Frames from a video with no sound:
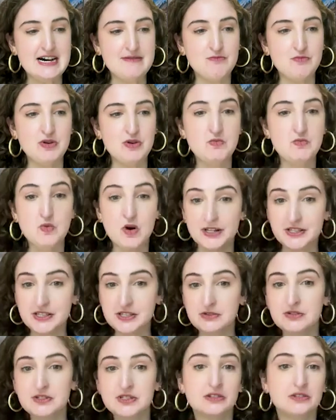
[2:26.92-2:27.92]
We want
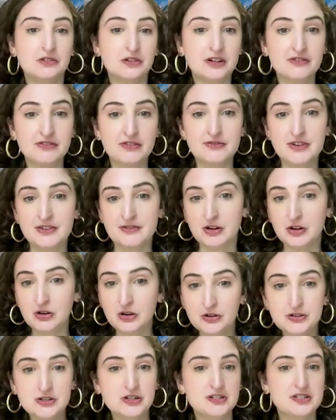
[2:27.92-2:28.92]
students to learn from different
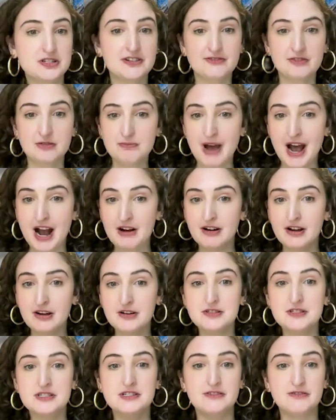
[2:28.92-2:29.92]
cultures, different
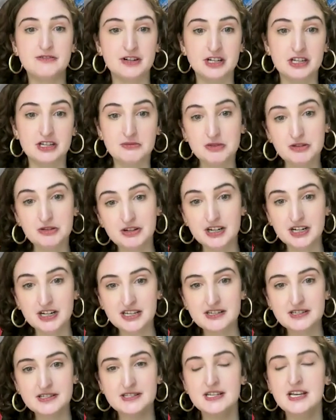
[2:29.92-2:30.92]
backgrounds, different
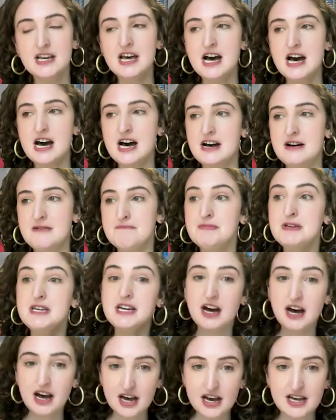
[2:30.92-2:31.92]
communities,
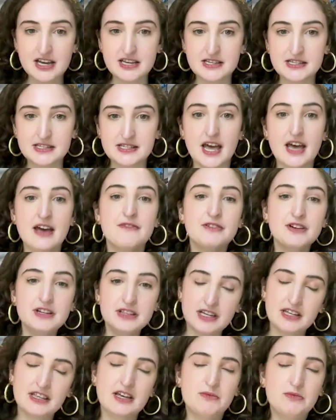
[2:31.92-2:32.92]
because
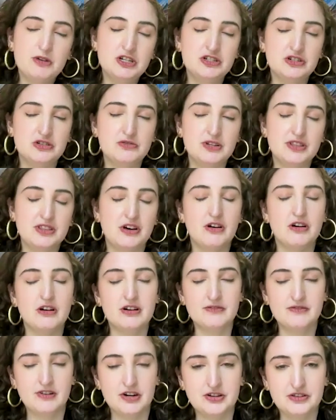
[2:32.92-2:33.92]
everything that we do at the heart
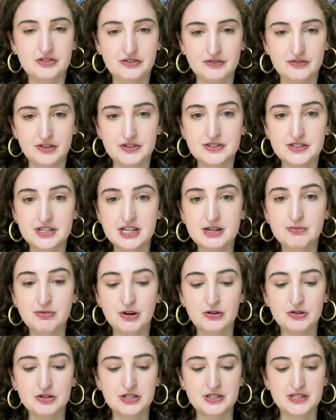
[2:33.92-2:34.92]
of our university
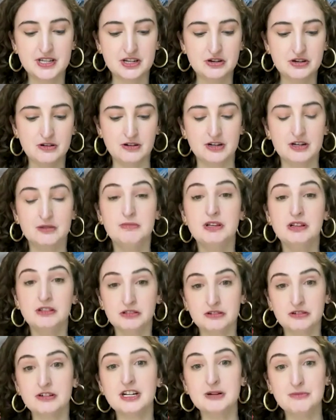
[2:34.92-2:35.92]
approach is that you're going to be
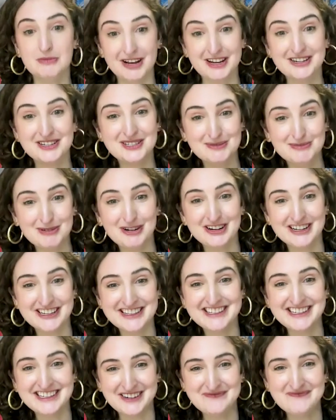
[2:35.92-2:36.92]
learning by
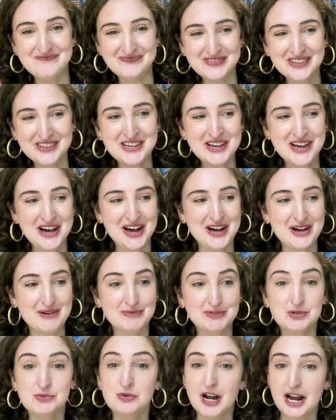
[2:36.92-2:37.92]
experiencing.
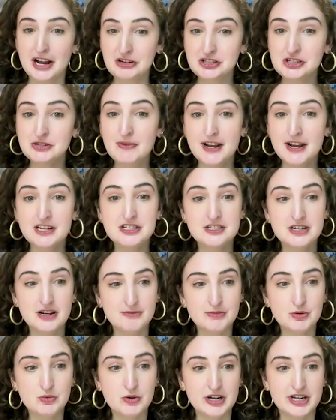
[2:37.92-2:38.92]
So we're actually ranked
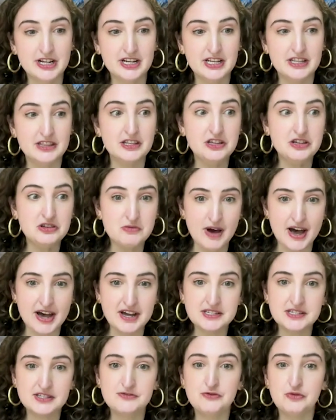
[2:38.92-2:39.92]
number one in the U.S.